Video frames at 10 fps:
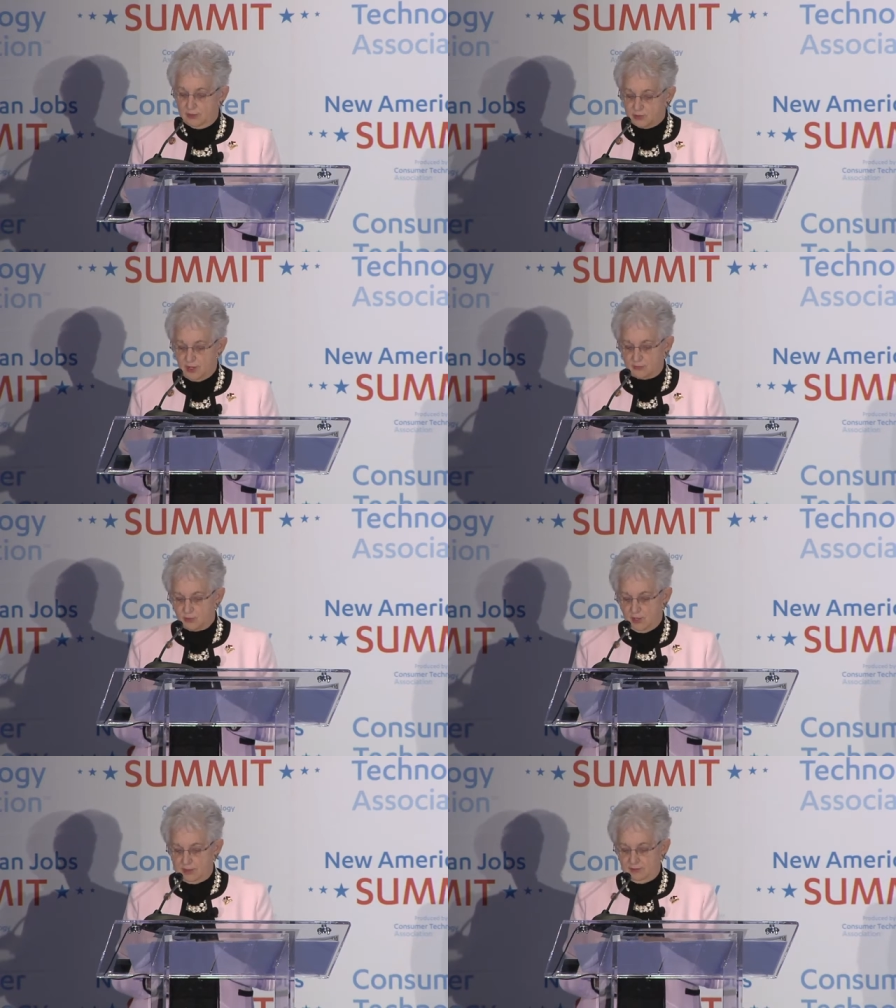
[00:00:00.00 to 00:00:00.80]
it's like
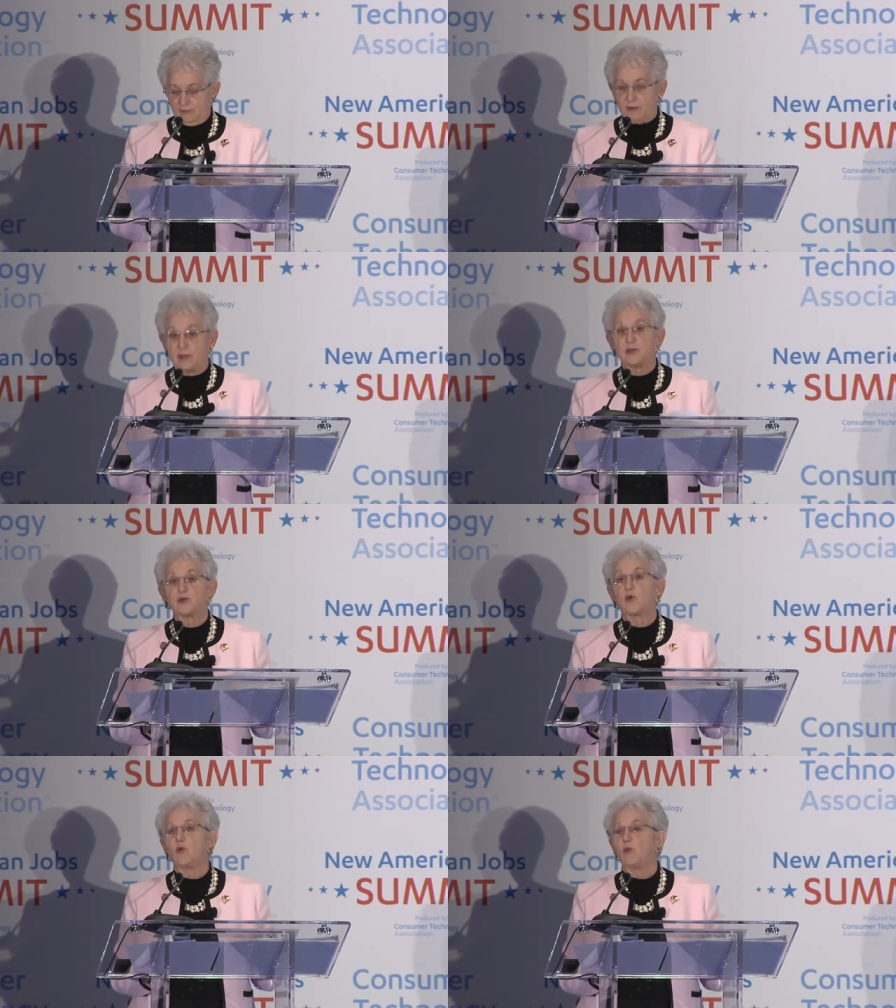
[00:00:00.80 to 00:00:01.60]
trying to fit a
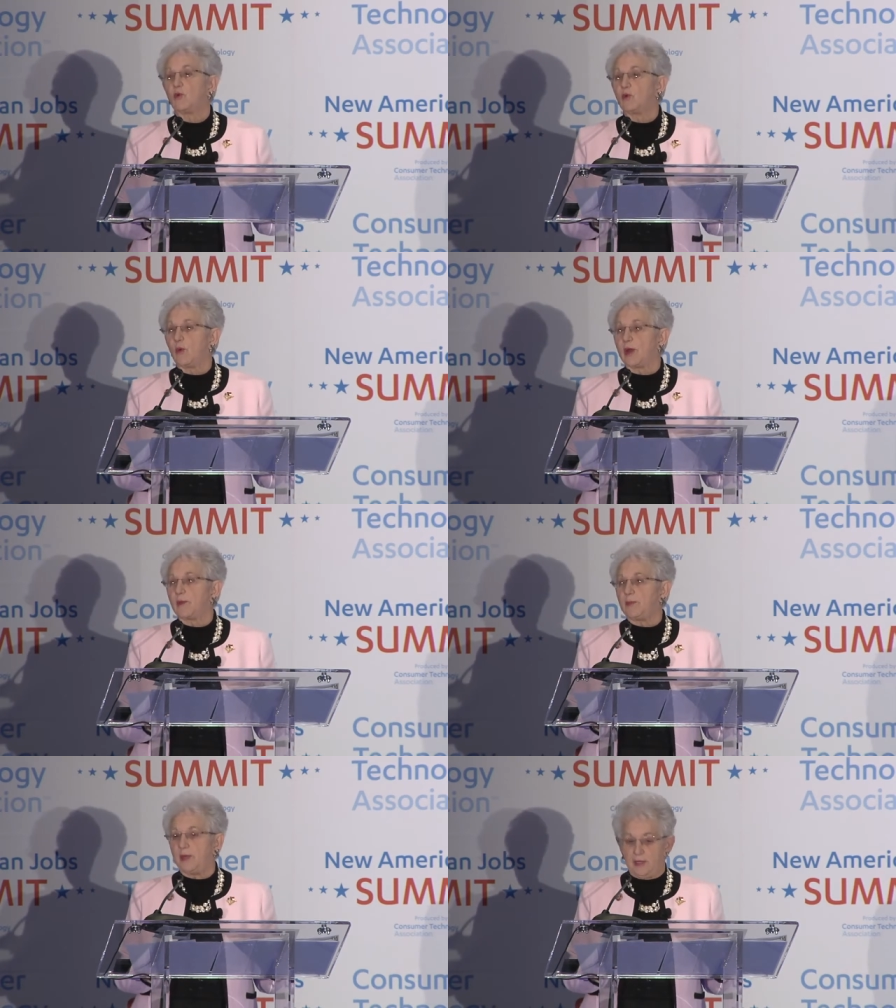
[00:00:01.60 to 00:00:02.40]

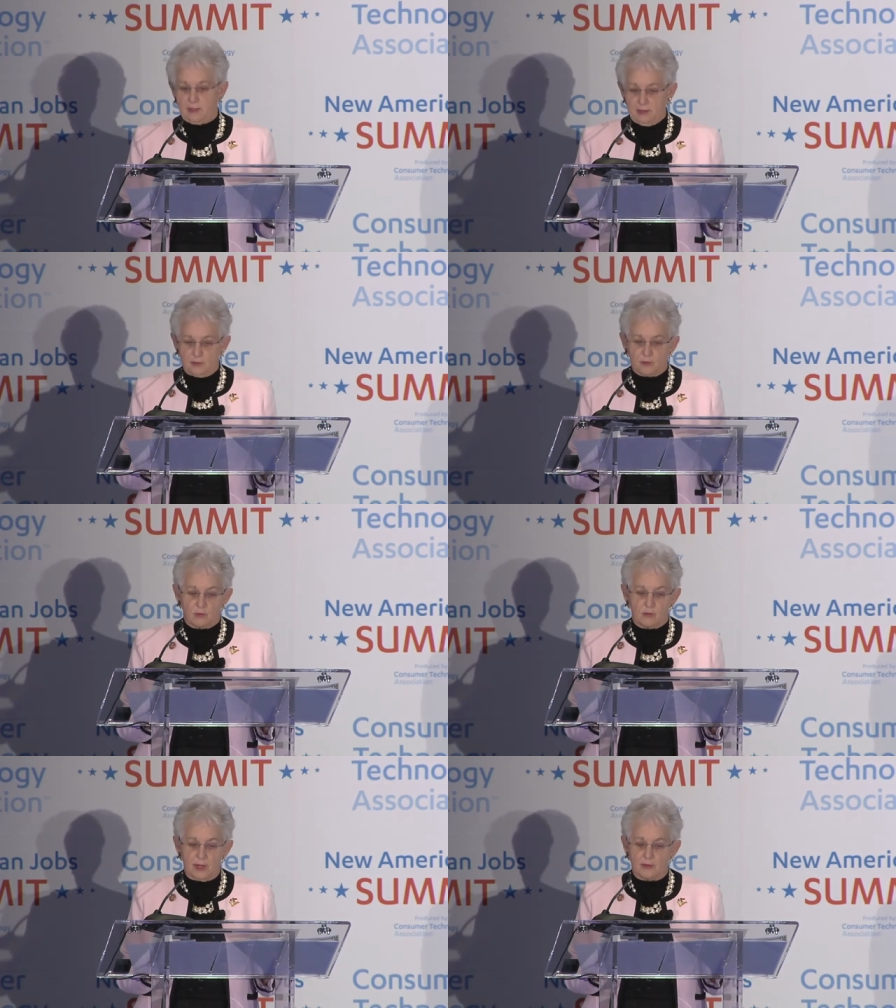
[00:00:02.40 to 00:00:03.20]
square peg into
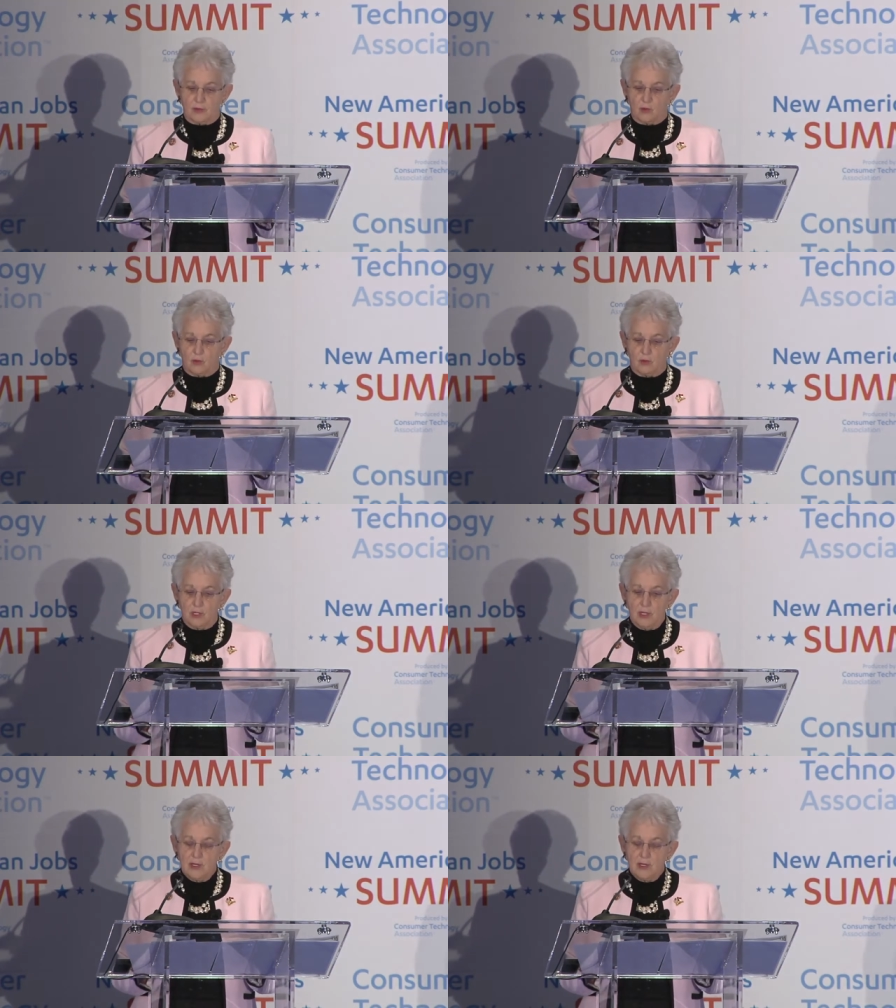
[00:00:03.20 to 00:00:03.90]
a round hole.